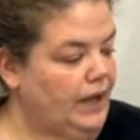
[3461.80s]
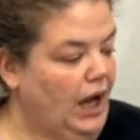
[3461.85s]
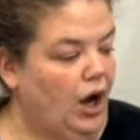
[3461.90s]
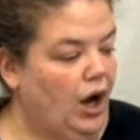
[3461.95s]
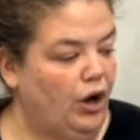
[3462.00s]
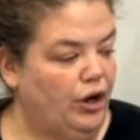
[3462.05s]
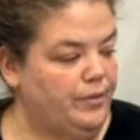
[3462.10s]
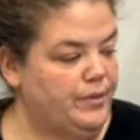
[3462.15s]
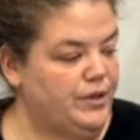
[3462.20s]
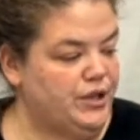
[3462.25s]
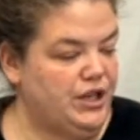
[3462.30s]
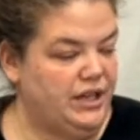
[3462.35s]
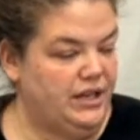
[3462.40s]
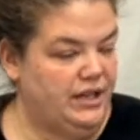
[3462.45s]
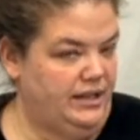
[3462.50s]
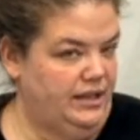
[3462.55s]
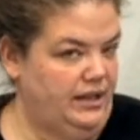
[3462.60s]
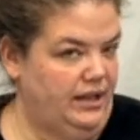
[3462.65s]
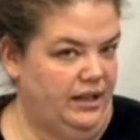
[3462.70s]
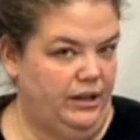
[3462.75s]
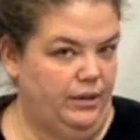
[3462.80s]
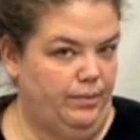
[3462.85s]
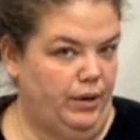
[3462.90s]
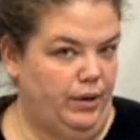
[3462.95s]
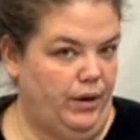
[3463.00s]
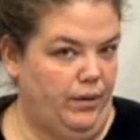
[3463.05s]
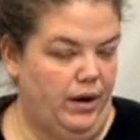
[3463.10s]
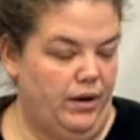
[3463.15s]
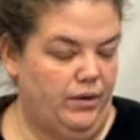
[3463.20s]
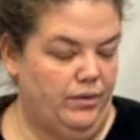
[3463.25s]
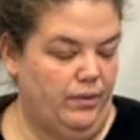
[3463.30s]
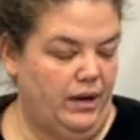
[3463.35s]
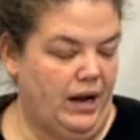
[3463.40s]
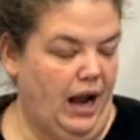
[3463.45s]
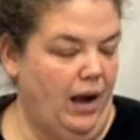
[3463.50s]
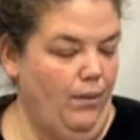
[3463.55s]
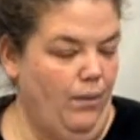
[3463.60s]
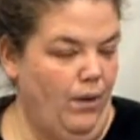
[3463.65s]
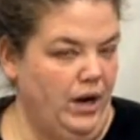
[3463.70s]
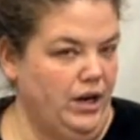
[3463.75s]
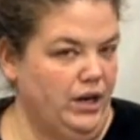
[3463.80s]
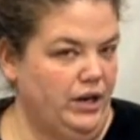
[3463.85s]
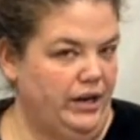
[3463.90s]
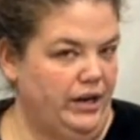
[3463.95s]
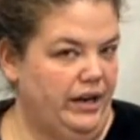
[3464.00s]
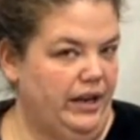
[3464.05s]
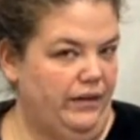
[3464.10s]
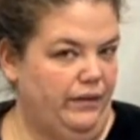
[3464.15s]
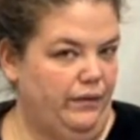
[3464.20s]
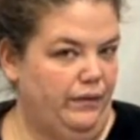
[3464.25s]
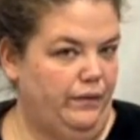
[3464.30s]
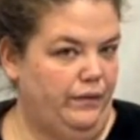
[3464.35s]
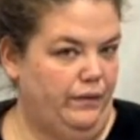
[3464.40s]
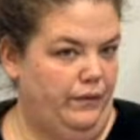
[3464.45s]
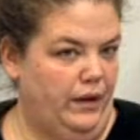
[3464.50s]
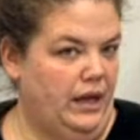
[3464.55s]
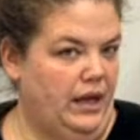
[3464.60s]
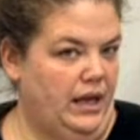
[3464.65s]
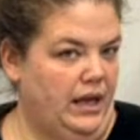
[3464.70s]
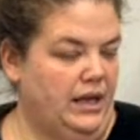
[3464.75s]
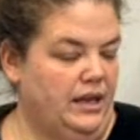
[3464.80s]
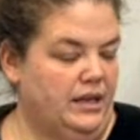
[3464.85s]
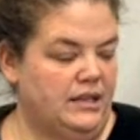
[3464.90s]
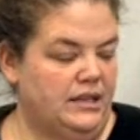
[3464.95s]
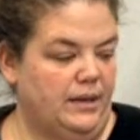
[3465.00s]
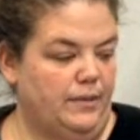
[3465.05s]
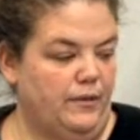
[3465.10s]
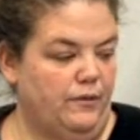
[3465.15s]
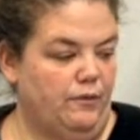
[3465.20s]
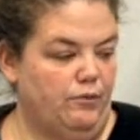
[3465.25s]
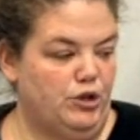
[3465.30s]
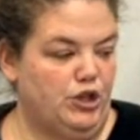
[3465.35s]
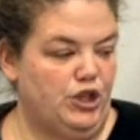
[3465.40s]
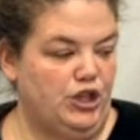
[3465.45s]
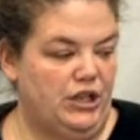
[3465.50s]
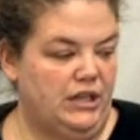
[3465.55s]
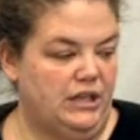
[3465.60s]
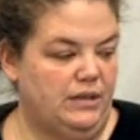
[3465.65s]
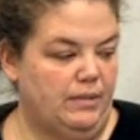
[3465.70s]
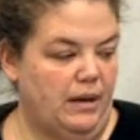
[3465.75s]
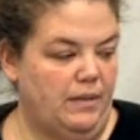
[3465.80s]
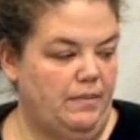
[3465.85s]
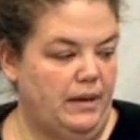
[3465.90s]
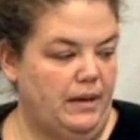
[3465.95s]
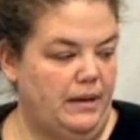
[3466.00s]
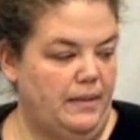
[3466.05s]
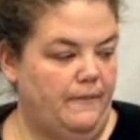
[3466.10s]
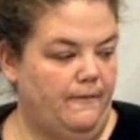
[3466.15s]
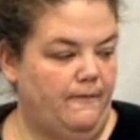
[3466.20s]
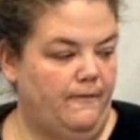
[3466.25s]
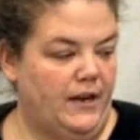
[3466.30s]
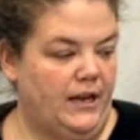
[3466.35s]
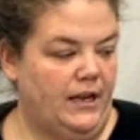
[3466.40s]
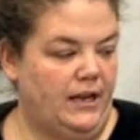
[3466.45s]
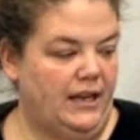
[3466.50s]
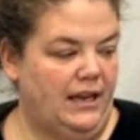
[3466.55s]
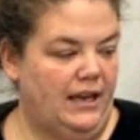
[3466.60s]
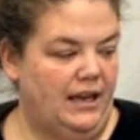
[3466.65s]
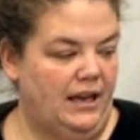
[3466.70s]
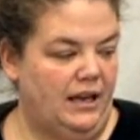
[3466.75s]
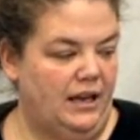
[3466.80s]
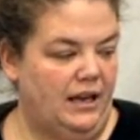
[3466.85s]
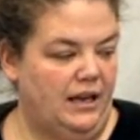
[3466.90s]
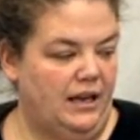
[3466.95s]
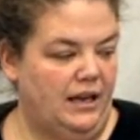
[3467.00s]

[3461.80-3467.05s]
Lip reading: oh, your machine doesn't like the pre-wound one. I wondered if some of the machines might be finicky.